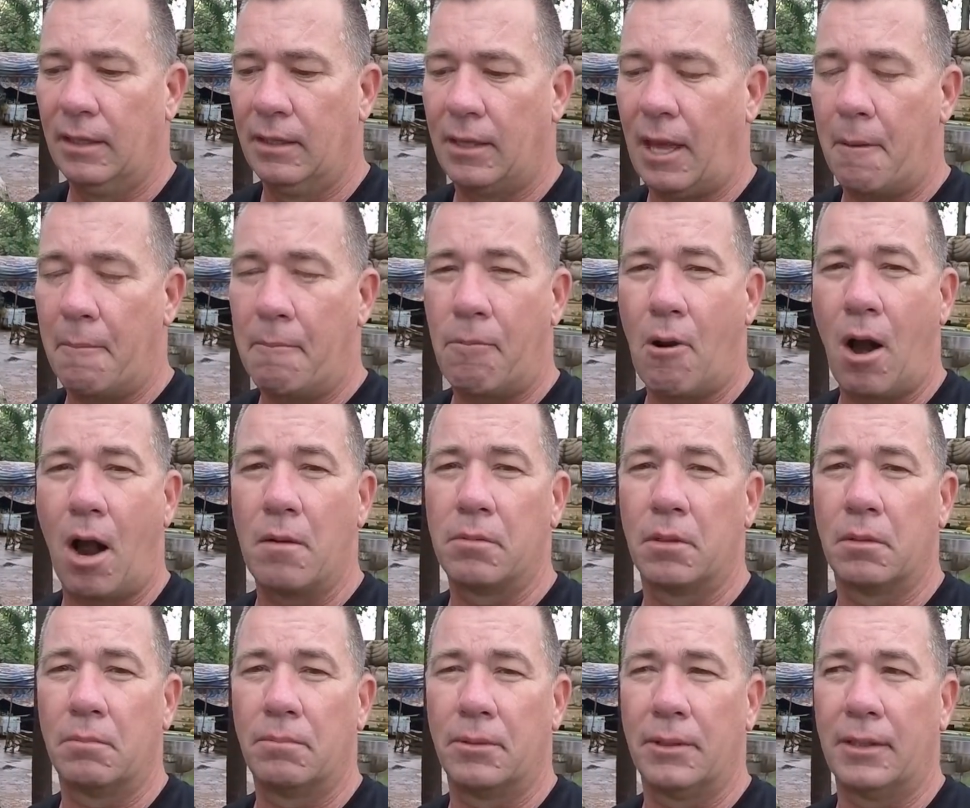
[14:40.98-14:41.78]
They
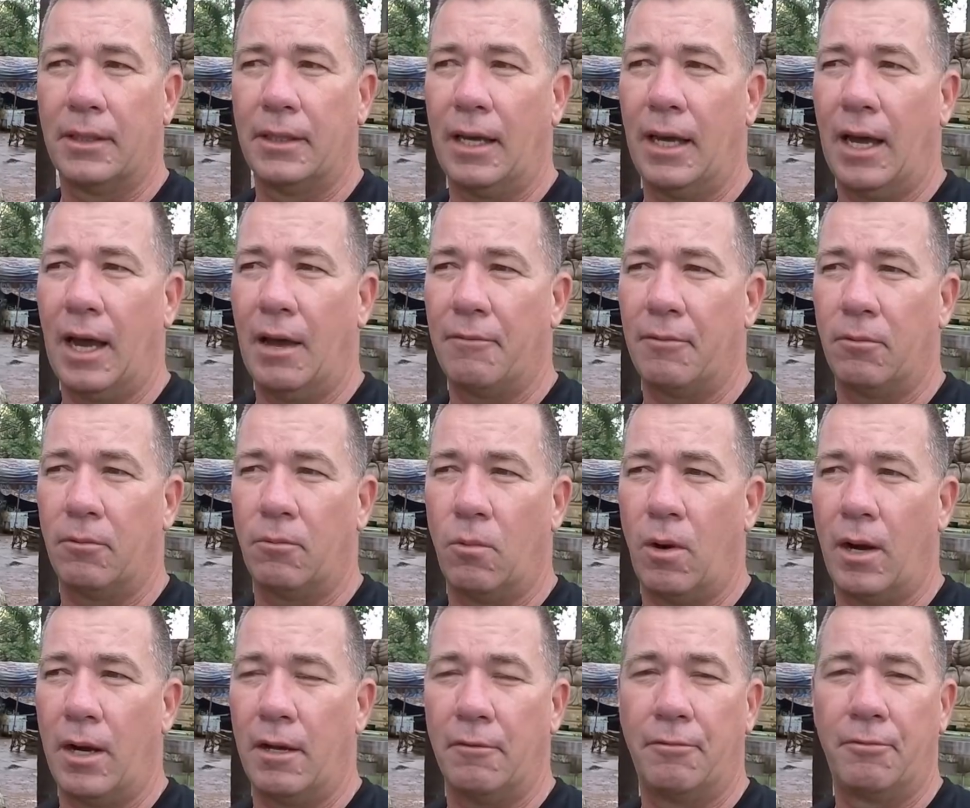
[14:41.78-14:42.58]
probably have a
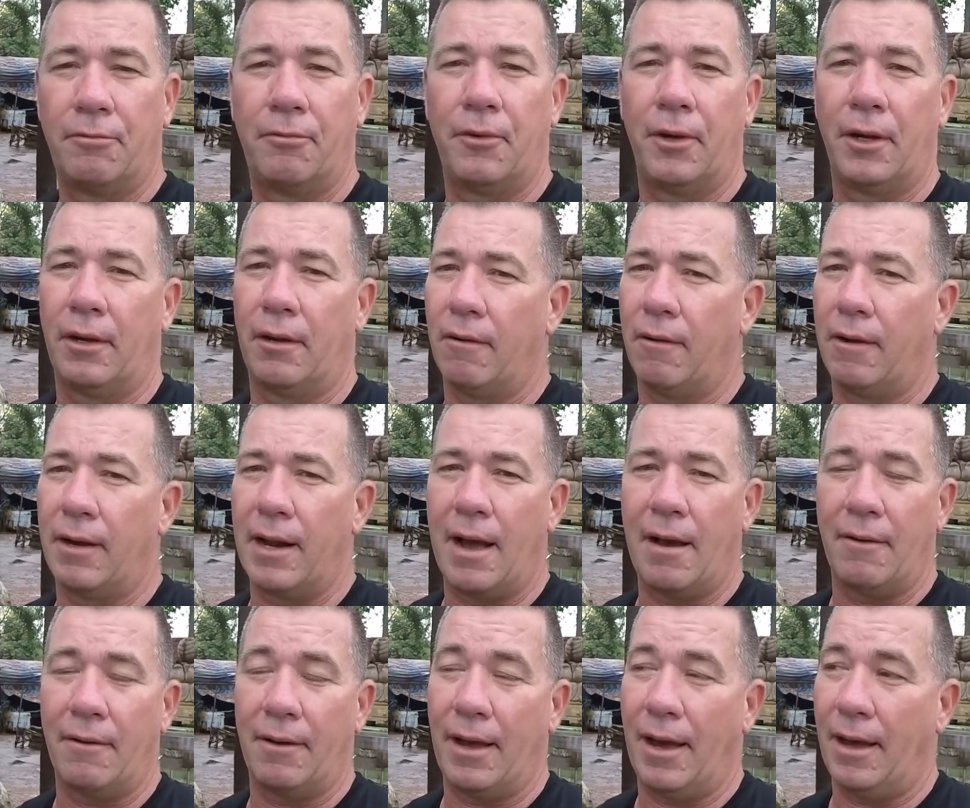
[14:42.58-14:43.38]
way of figuring
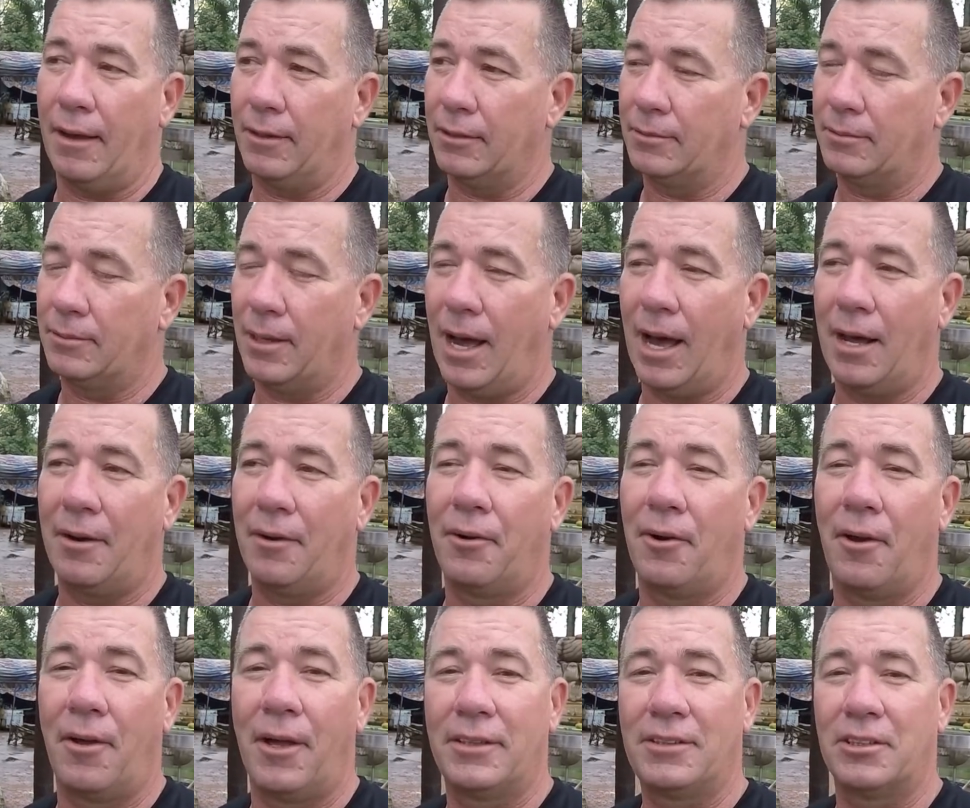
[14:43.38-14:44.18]
out how to, I
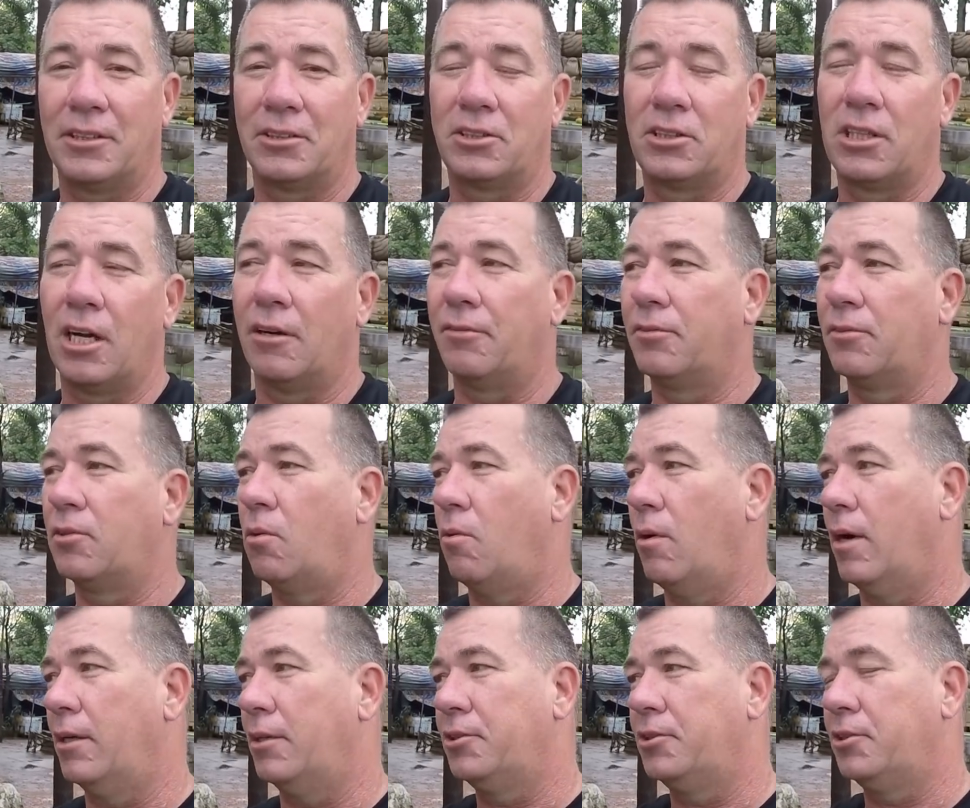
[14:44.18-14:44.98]
don't know, that's a tough
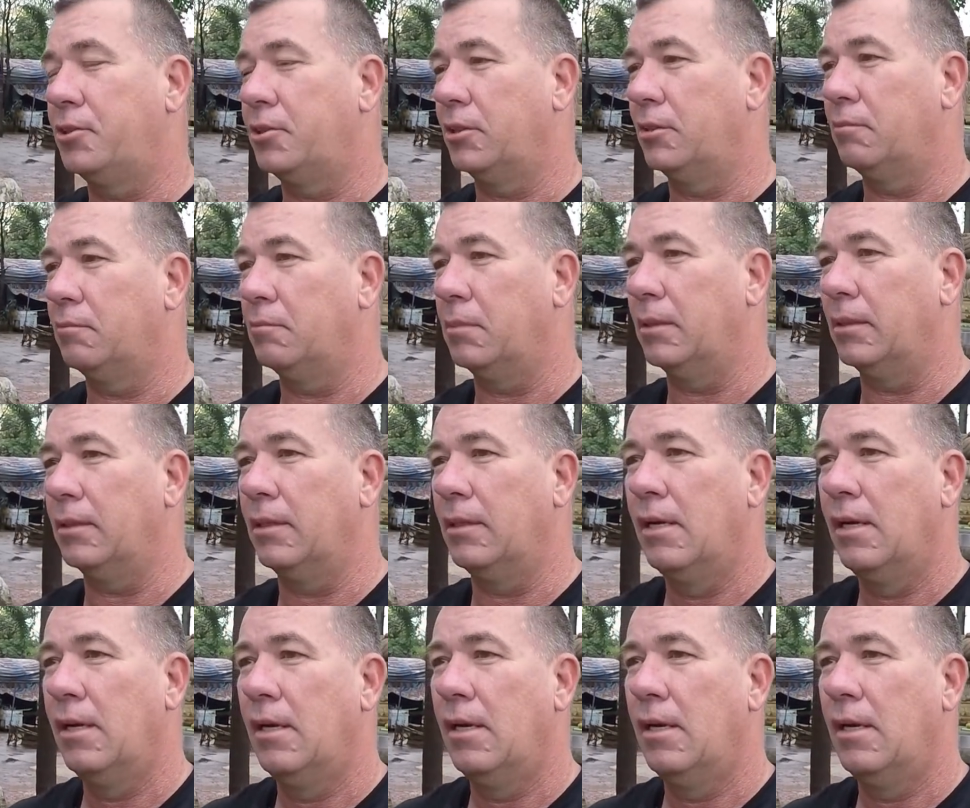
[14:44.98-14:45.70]
question, but